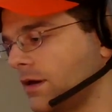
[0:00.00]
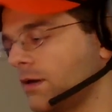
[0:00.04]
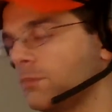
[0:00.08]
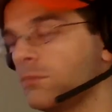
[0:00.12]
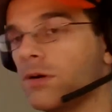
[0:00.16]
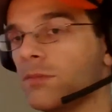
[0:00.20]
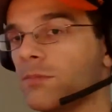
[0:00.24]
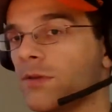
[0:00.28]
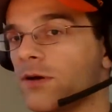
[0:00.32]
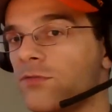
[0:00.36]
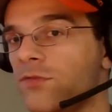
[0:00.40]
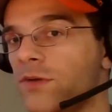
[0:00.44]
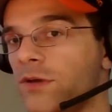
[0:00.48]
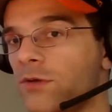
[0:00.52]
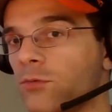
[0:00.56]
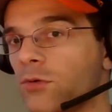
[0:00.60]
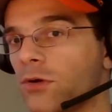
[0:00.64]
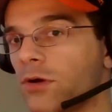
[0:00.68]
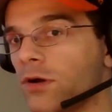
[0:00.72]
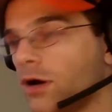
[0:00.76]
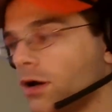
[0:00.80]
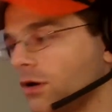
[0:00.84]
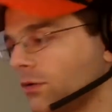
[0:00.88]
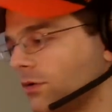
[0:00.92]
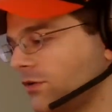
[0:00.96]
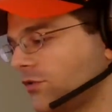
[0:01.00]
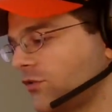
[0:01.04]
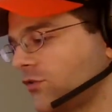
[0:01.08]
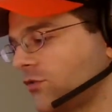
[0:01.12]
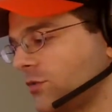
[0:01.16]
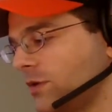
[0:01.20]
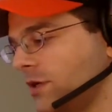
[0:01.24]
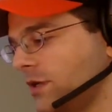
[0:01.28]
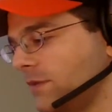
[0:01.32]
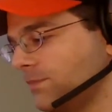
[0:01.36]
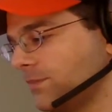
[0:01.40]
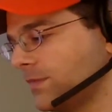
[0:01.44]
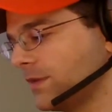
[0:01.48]
But my feet weren't always
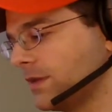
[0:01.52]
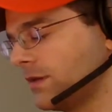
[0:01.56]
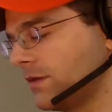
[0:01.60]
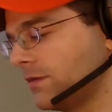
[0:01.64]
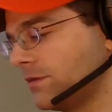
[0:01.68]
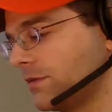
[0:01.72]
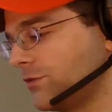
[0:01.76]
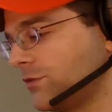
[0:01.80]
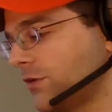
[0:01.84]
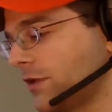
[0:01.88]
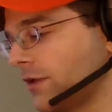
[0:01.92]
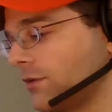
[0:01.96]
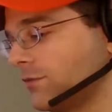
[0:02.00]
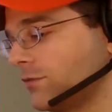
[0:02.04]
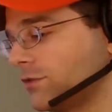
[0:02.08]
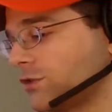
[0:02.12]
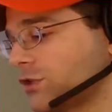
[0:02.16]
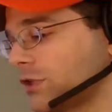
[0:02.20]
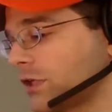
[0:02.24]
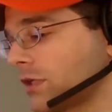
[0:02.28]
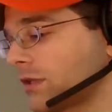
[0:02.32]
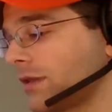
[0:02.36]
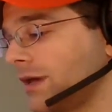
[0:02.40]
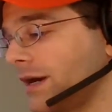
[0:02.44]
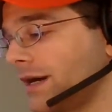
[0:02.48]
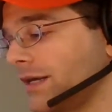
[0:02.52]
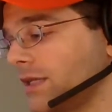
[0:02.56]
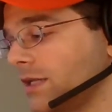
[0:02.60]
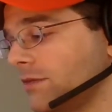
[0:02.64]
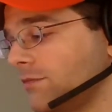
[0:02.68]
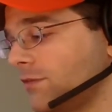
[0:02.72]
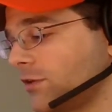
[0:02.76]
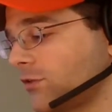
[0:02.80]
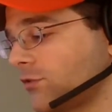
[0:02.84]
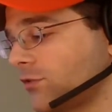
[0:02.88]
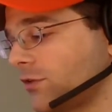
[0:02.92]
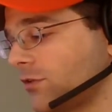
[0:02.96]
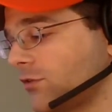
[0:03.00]
sweet, the television Clyde
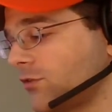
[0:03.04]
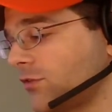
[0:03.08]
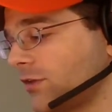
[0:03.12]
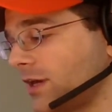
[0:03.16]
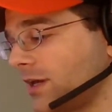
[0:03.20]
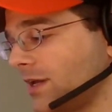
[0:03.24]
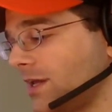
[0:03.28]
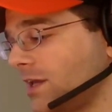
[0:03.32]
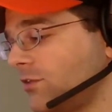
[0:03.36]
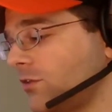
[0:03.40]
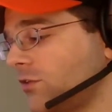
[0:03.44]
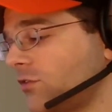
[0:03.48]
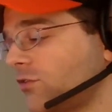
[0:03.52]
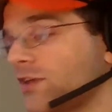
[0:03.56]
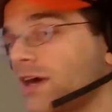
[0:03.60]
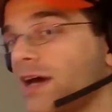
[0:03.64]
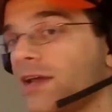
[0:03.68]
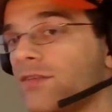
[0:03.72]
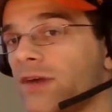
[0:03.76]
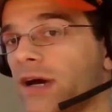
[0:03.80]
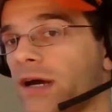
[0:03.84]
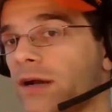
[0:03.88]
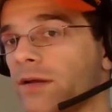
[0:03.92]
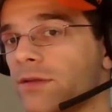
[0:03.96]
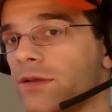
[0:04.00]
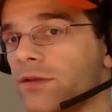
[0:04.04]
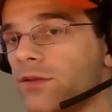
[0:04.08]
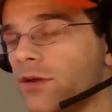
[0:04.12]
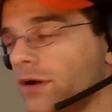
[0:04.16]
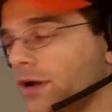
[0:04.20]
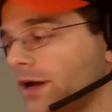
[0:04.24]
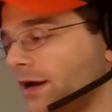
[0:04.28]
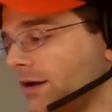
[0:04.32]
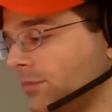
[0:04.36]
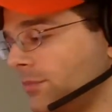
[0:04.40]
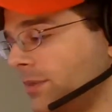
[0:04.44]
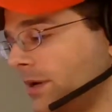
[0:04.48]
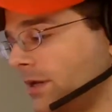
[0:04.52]
Livingston said as he sat down on the
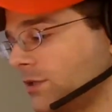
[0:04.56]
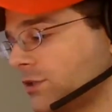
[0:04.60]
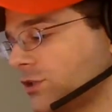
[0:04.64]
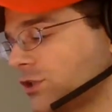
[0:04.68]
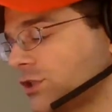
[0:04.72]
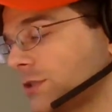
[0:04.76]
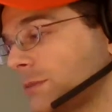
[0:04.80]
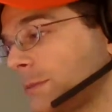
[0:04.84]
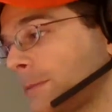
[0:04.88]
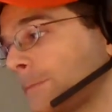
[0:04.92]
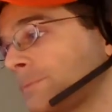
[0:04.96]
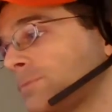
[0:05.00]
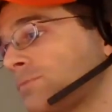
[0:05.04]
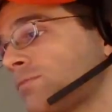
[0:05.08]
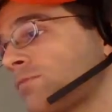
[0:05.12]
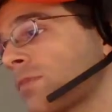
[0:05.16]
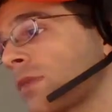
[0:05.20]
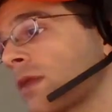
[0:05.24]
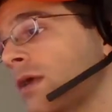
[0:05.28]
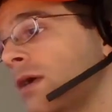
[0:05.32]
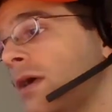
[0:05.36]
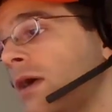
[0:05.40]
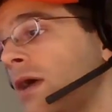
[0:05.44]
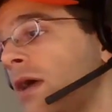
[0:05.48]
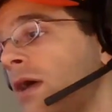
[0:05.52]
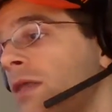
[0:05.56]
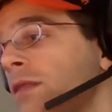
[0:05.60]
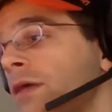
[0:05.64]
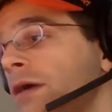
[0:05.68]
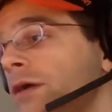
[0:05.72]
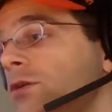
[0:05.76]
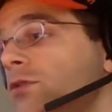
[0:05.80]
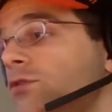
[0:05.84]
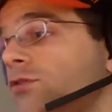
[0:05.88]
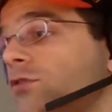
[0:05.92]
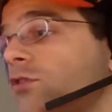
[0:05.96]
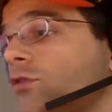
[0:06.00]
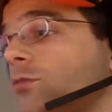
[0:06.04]
dugout bench. They
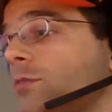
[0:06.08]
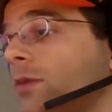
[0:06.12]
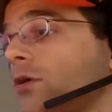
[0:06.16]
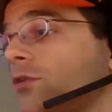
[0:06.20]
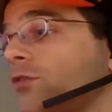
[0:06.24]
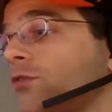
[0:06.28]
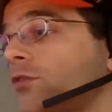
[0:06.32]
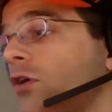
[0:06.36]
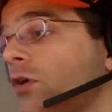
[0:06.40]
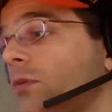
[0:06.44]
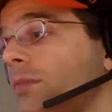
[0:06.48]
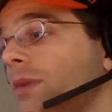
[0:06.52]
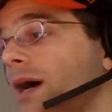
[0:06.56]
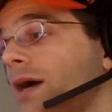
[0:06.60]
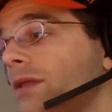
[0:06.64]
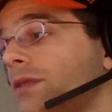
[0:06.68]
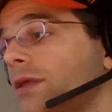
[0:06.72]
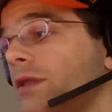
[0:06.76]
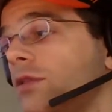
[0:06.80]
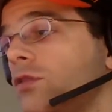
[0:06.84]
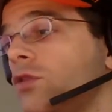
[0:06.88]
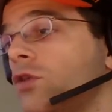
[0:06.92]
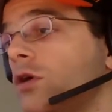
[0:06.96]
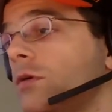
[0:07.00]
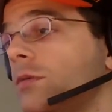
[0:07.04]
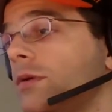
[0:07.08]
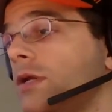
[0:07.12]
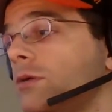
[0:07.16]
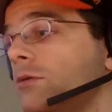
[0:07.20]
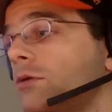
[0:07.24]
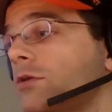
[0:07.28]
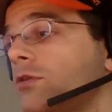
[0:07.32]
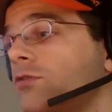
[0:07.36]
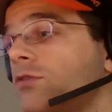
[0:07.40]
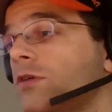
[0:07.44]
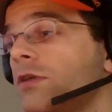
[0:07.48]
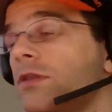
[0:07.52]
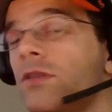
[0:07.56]
used to smell so bad that nobody
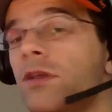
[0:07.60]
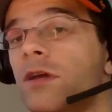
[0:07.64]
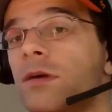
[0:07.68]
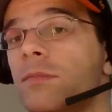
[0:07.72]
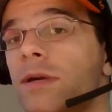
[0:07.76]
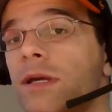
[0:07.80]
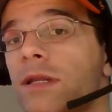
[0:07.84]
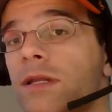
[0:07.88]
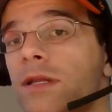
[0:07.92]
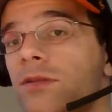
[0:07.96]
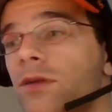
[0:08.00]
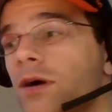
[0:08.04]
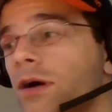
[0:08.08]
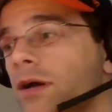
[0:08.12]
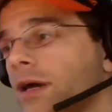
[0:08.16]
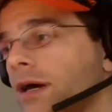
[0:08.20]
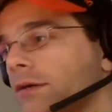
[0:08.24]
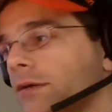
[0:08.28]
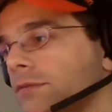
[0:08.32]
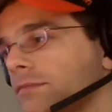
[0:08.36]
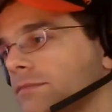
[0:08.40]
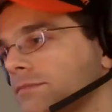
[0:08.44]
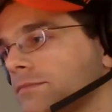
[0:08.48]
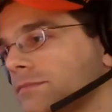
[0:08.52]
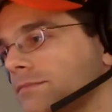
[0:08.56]
would sit near me in the dugout.